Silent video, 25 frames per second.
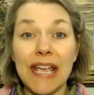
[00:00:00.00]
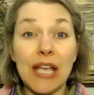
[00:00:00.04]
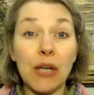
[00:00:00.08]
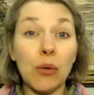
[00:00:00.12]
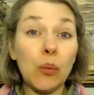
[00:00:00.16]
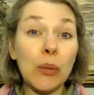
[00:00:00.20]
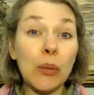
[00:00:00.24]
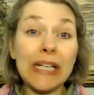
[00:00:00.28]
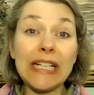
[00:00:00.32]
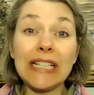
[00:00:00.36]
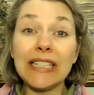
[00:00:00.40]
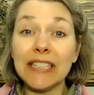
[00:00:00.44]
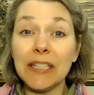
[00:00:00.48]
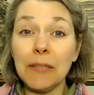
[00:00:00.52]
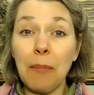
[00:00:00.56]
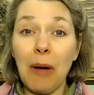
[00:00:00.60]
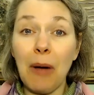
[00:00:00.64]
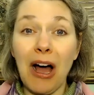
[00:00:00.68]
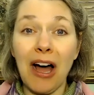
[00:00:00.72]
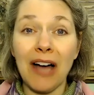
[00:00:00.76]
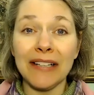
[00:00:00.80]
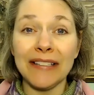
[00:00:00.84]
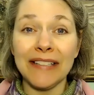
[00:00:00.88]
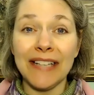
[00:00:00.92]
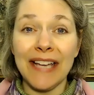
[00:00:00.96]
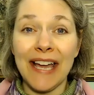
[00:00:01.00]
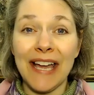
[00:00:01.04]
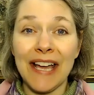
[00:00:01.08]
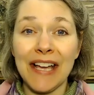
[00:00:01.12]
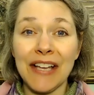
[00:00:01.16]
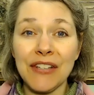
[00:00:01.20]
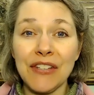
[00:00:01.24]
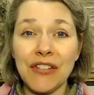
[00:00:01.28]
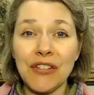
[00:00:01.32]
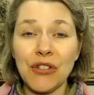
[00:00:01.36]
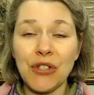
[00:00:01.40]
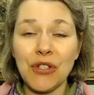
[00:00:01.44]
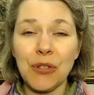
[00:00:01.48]
a weekly
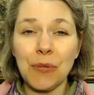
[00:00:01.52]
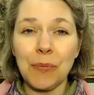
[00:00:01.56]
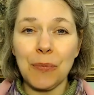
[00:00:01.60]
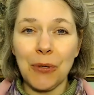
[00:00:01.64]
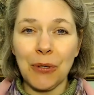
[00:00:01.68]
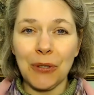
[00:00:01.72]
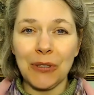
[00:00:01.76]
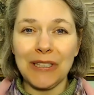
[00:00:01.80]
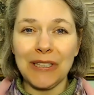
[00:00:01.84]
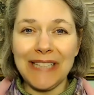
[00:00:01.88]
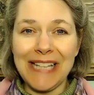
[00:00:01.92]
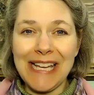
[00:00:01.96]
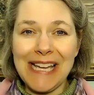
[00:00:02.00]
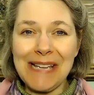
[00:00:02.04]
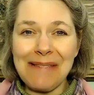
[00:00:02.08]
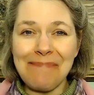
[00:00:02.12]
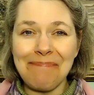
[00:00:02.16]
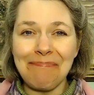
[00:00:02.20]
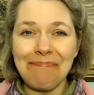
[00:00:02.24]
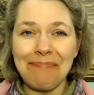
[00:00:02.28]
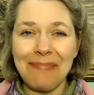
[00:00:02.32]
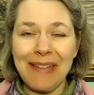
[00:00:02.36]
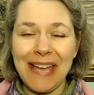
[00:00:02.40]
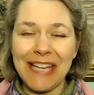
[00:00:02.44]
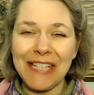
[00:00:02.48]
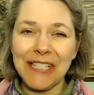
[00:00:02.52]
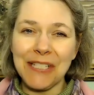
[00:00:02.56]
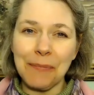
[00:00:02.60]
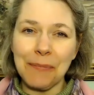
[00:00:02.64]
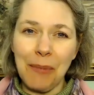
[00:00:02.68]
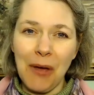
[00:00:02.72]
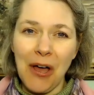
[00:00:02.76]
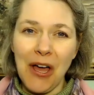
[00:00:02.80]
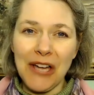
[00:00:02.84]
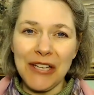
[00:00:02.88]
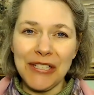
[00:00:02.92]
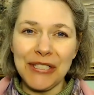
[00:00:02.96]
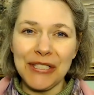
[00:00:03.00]
podcast to proclaim and to
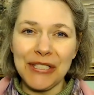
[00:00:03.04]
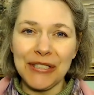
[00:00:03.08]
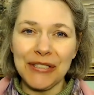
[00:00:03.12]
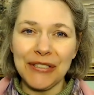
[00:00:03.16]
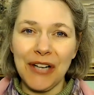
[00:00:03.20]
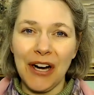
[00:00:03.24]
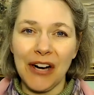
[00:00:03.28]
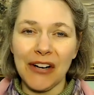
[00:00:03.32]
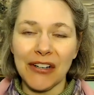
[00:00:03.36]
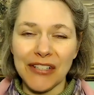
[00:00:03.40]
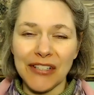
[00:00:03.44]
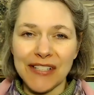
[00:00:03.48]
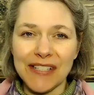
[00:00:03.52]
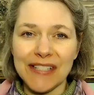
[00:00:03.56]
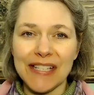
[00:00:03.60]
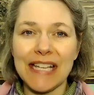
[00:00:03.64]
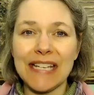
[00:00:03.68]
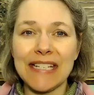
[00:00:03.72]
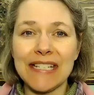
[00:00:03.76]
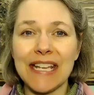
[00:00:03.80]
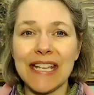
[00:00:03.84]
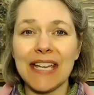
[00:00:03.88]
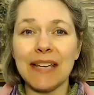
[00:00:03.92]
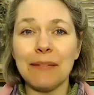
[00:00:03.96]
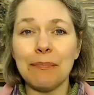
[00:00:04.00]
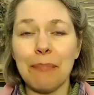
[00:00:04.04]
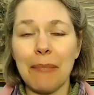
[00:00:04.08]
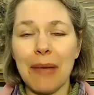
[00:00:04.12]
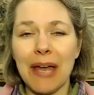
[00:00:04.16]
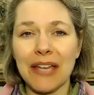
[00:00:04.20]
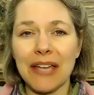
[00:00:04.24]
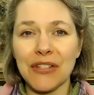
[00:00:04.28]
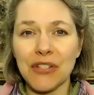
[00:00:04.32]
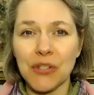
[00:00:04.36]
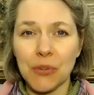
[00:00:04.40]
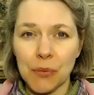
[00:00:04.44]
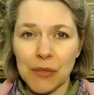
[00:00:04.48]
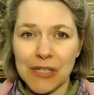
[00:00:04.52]
ponder our Sunday
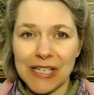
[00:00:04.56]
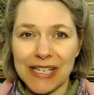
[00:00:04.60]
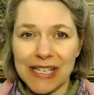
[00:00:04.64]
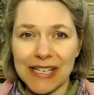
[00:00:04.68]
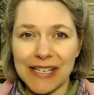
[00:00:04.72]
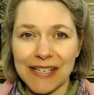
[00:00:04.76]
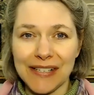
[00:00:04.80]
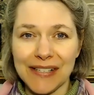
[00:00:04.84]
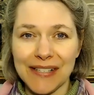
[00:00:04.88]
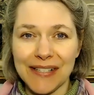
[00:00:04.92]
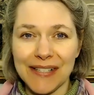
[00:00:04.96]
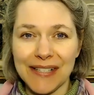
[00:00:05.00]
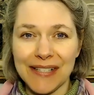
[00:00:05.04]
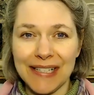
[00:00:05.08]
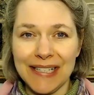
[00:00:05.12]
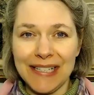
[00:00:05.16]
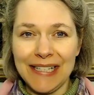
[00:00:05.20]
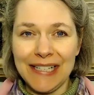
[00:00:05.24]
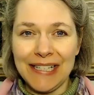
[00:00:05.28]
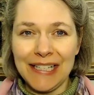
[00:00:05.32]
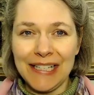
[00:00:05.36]
Mass readings.